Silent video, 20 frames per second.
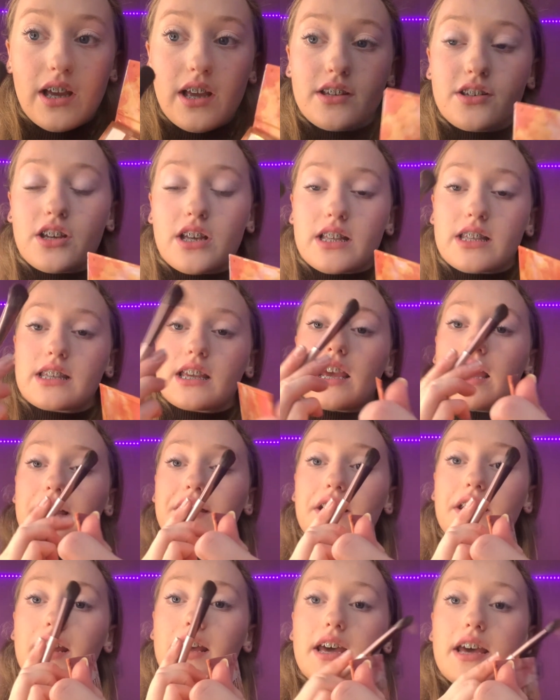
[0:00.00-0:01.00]
as you can see, and
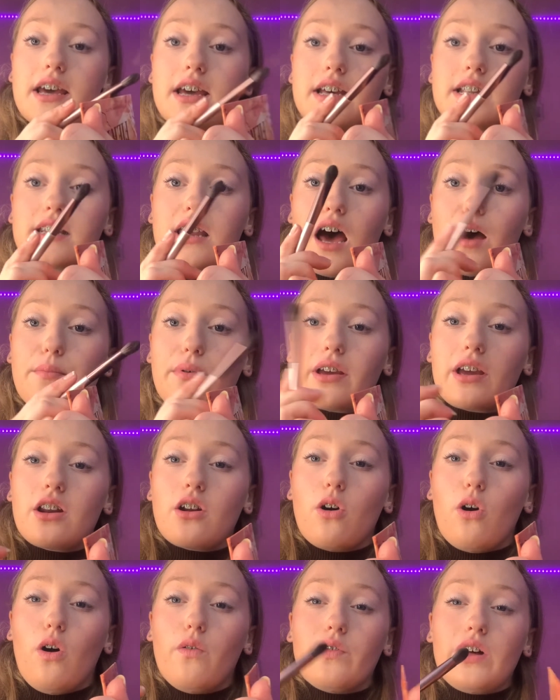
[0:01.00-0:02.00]
then tapping it
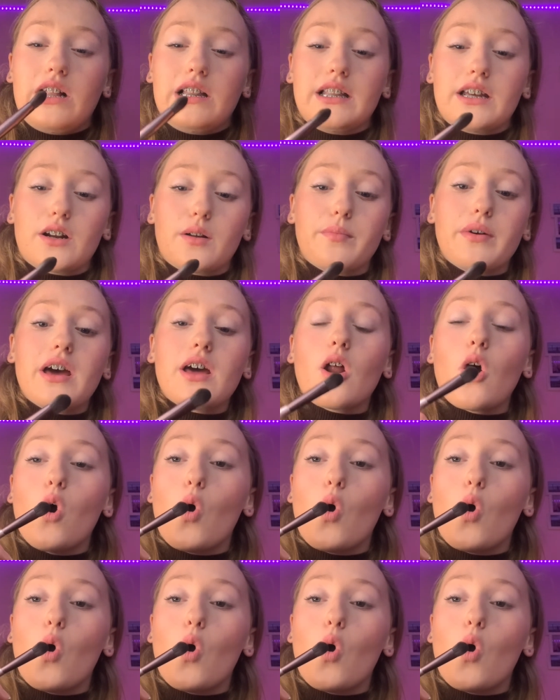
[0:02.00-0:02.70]
off a little bit,